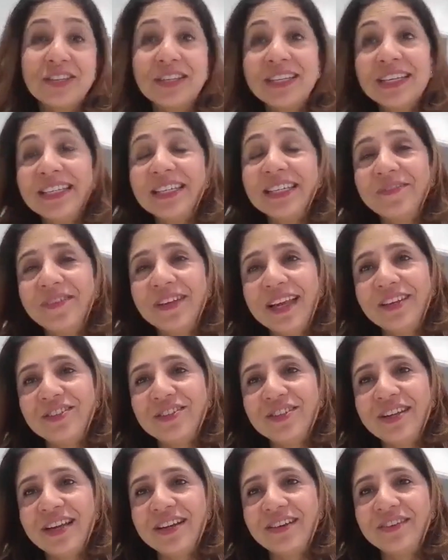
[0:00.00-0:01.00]
So I did civil
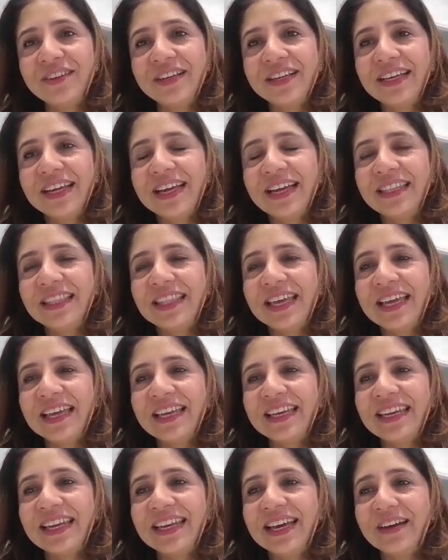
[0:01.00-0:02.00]
engineering, and
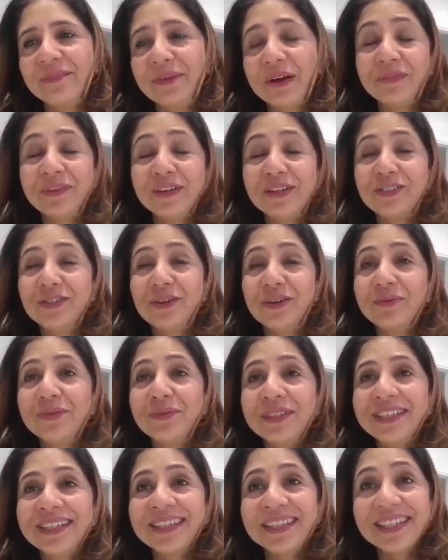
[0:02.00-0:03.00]
then my first job
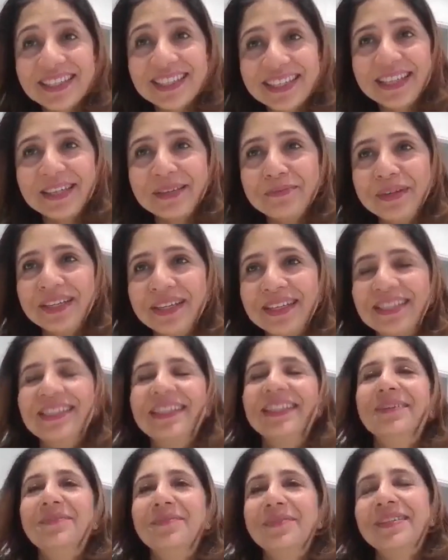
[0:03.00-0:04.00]
was in
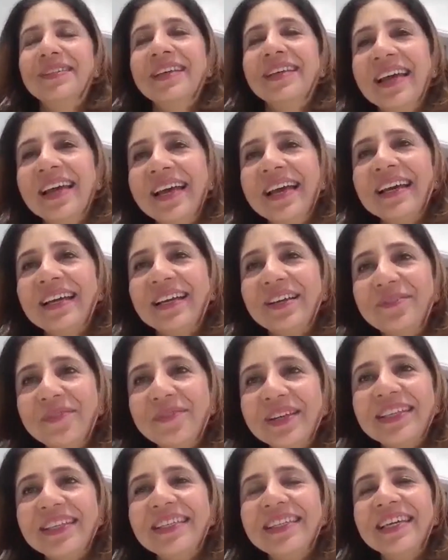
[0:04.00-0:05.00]
sustainability. It was
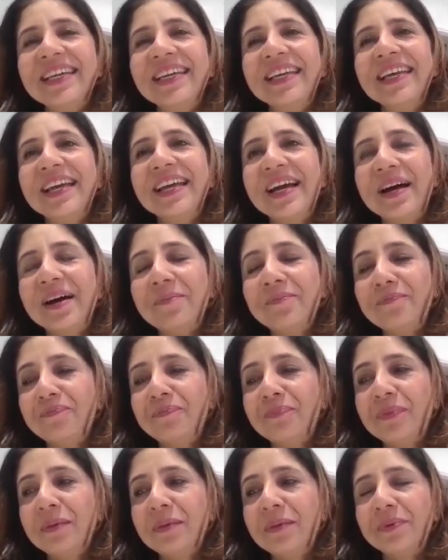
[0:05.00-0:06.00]
convincing
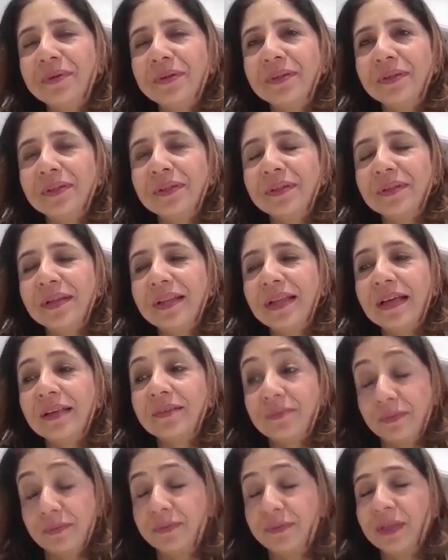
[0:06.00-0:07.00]
people,
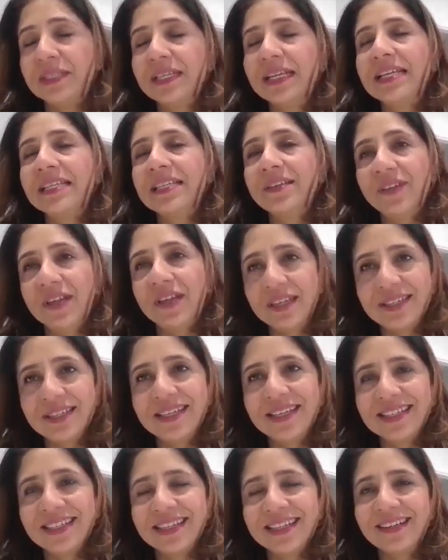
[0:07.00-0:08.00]
basically civil
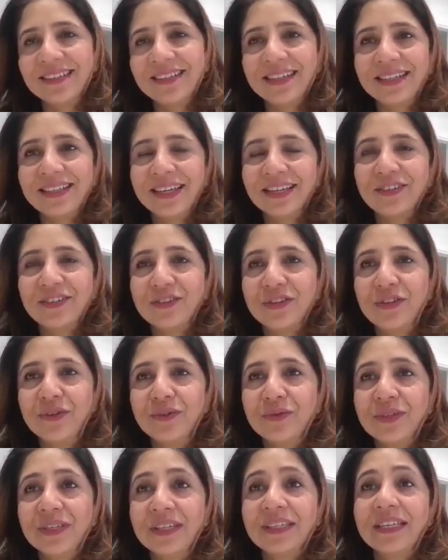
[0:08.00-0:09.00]
engineers and architects, to
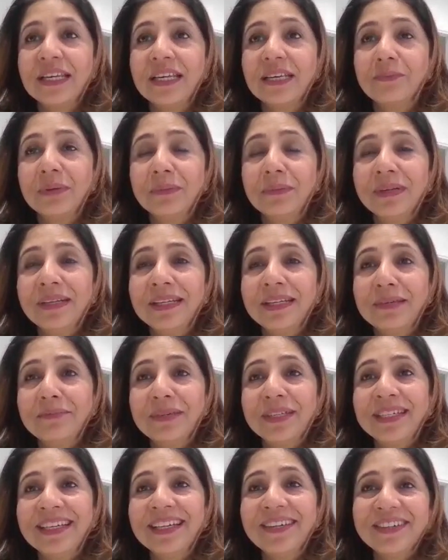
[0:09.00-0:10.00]
use sustainable building
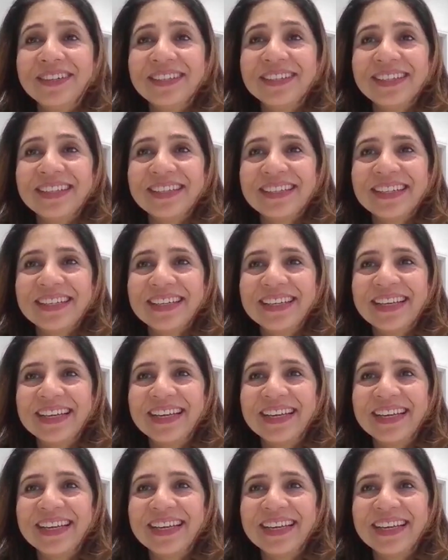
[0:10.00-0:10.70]
materials.